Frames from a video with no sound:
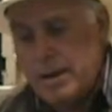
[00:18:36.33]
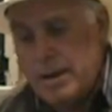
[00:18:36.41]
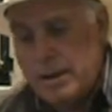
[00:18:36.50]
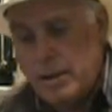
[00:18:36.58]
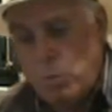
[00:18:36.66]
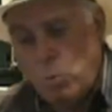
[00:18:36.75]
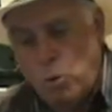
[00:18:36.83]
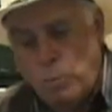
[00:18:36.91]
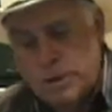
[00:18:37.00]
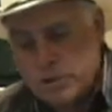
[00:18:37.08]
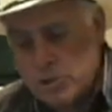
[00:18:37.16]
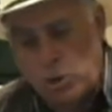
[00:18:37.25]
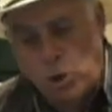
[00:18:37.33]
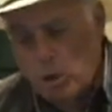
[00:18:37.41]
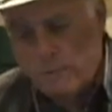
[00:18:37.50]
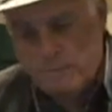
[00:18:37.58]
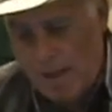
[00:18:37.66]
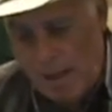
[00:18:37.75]
and a woman is no
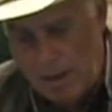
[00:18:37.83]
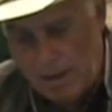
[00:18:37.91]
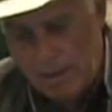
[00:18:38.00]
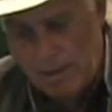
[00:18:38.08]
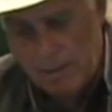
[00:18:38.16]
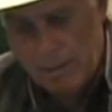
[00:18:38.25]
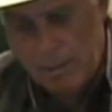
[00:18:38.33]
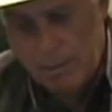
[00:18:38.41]
longer valid,